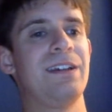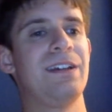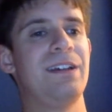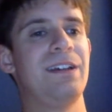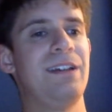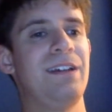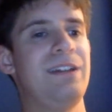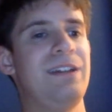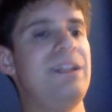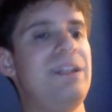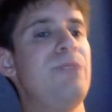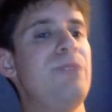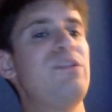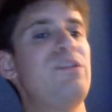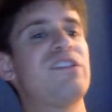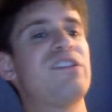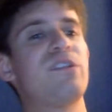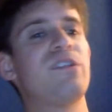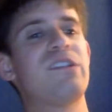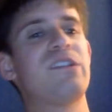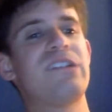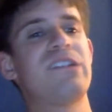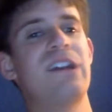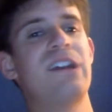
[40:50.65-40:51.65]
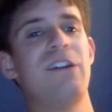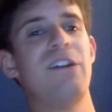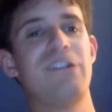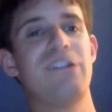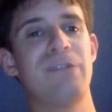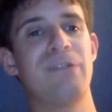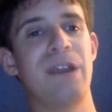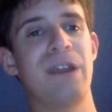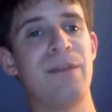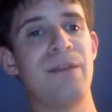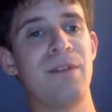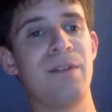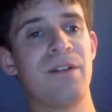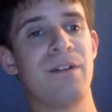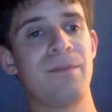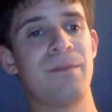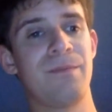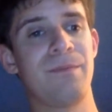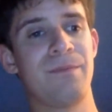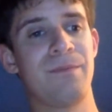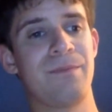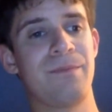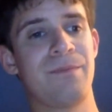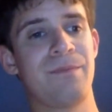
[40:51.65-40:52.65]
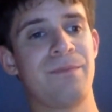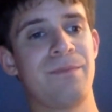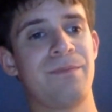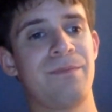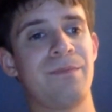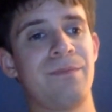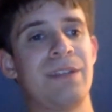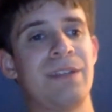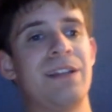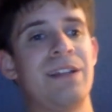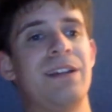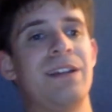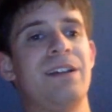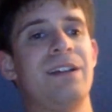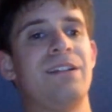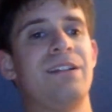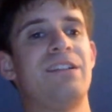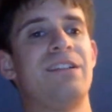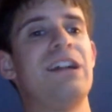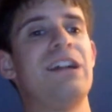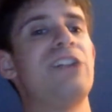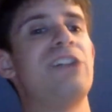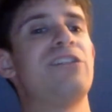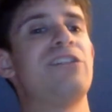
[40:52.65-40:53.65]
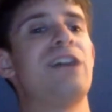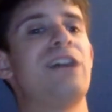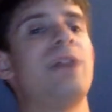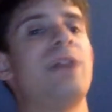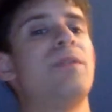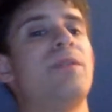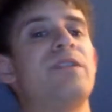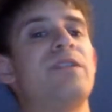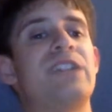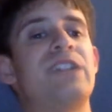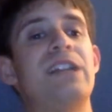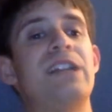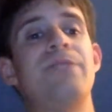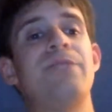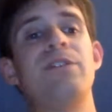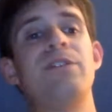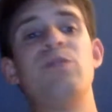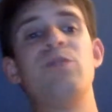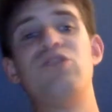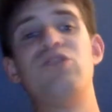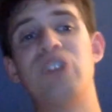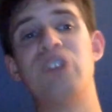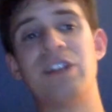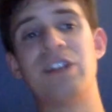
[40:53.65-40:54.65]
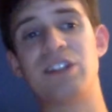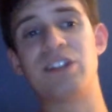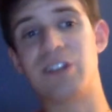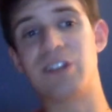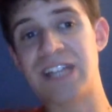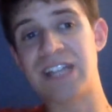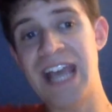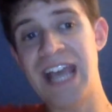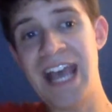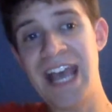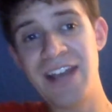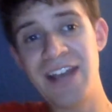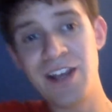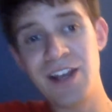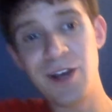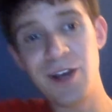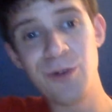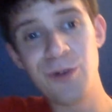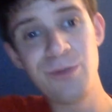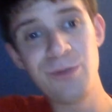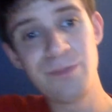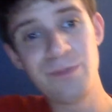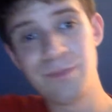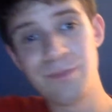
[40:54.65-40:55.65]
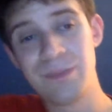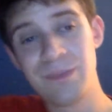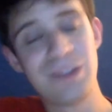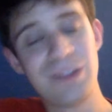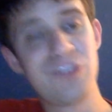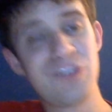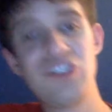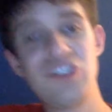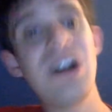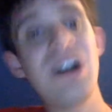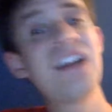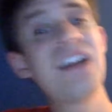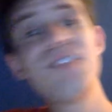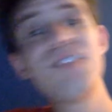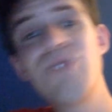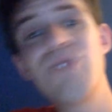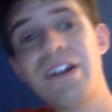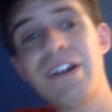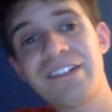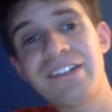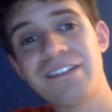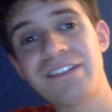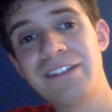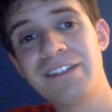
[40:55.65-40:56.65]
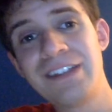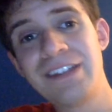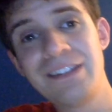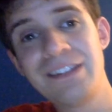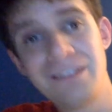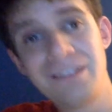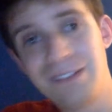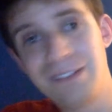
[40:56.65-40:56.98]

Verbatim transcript: And then we saw Sarah Schreiber. Sarah Schreiber was interviewing Johnny Gargano, Johnny Wrestling.